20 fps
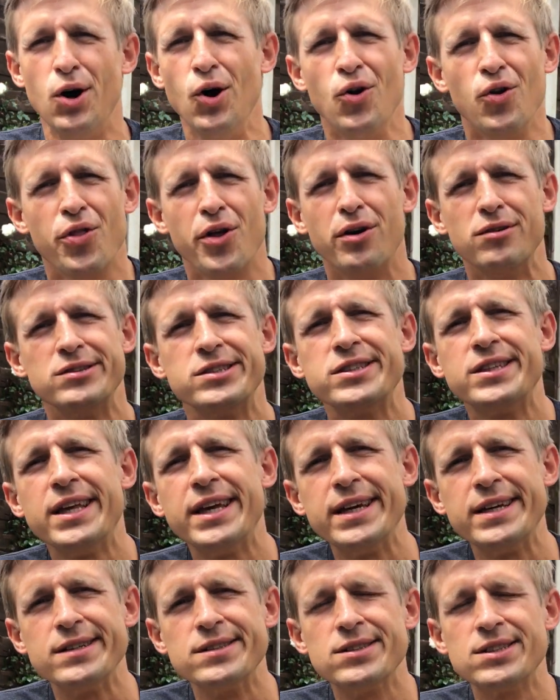all those
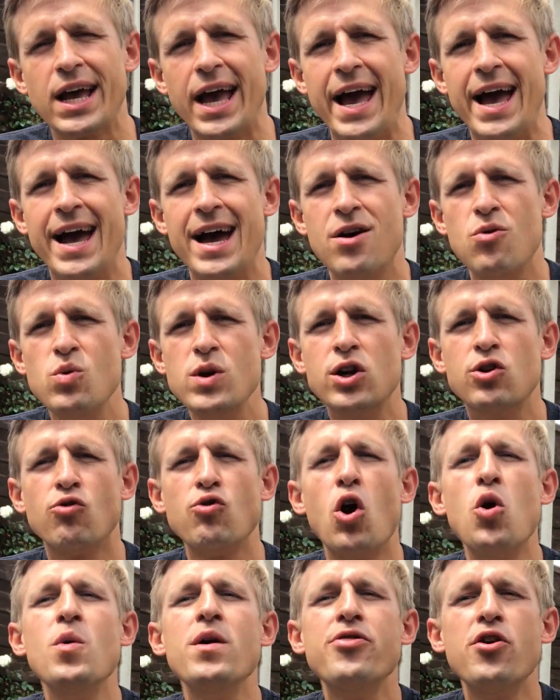things, how we
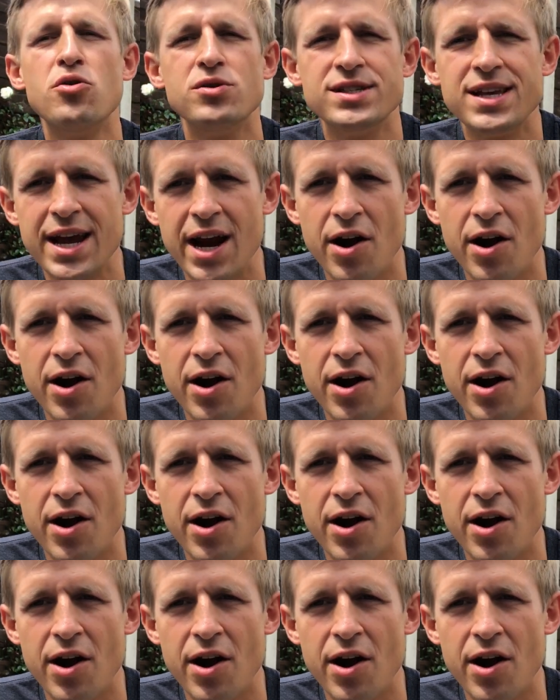grow in those